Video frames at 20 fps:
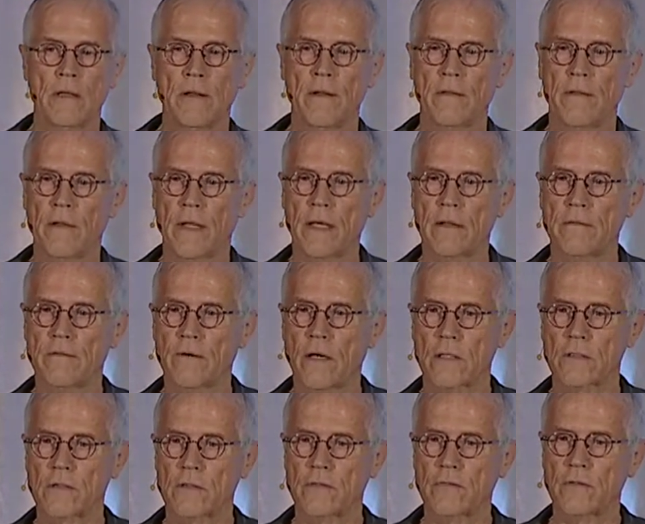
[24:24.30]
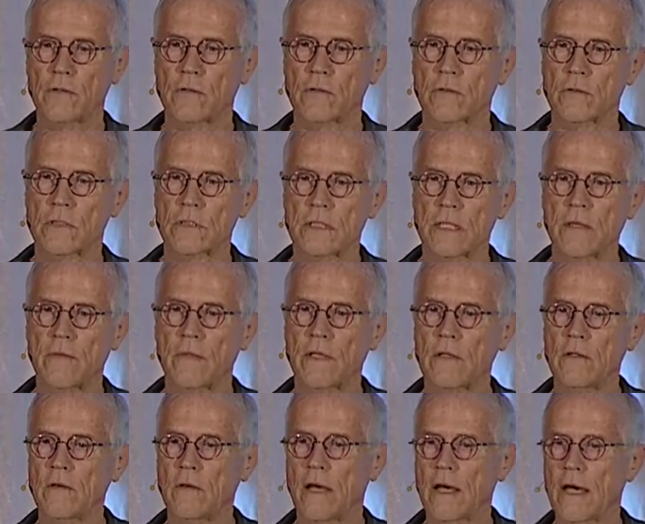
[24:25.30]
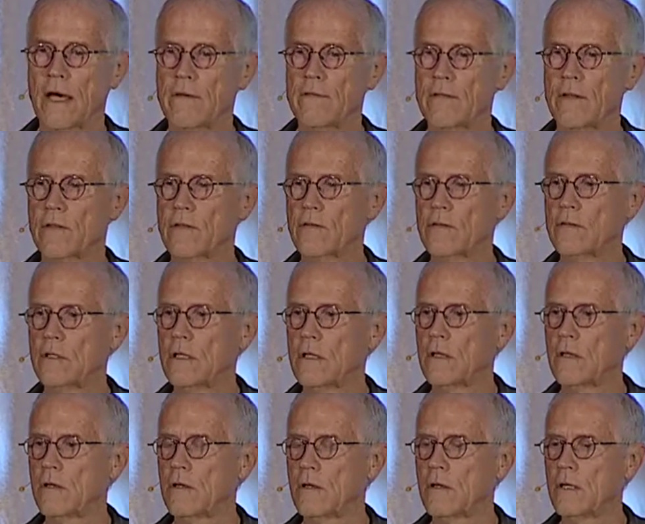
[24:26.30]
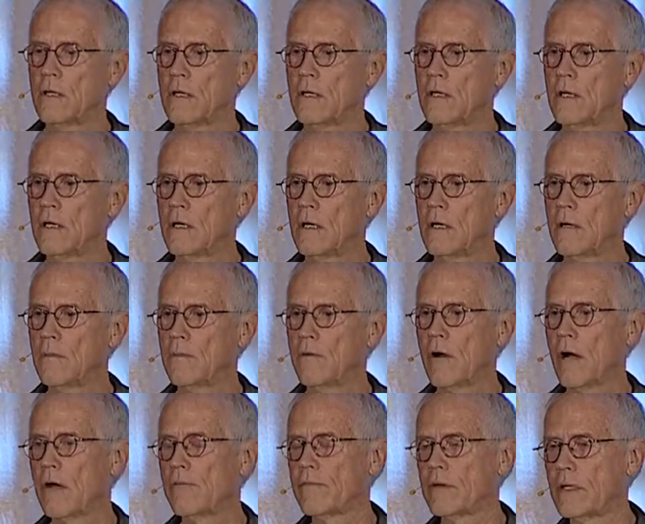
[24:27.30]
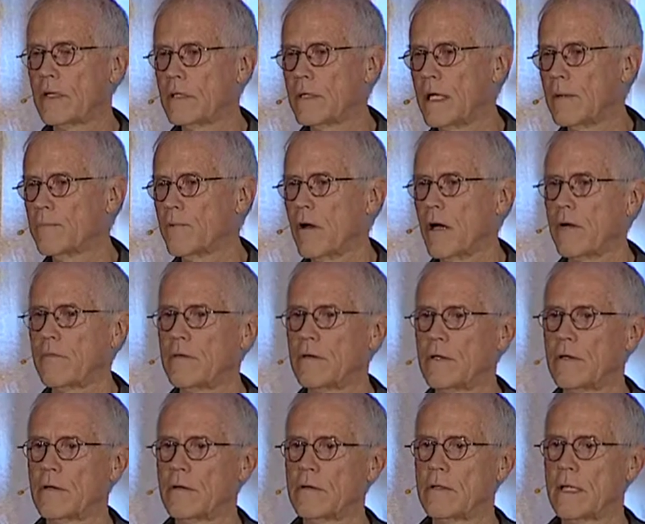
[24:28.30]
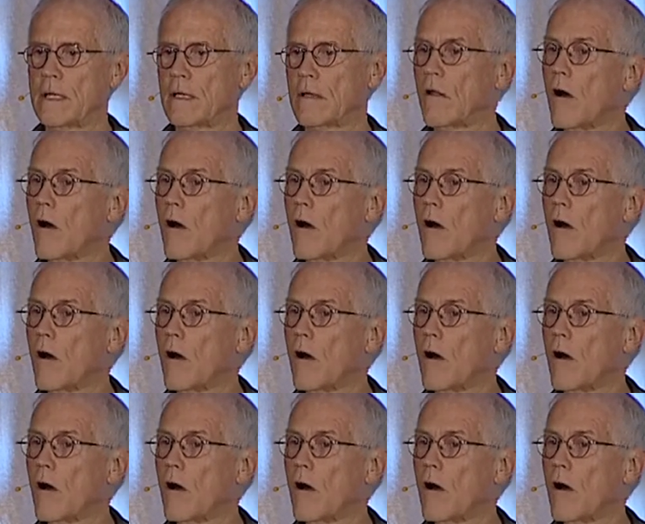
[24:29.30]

than fossil fuels. And then you have the 30 year uh, profit, net profit, or net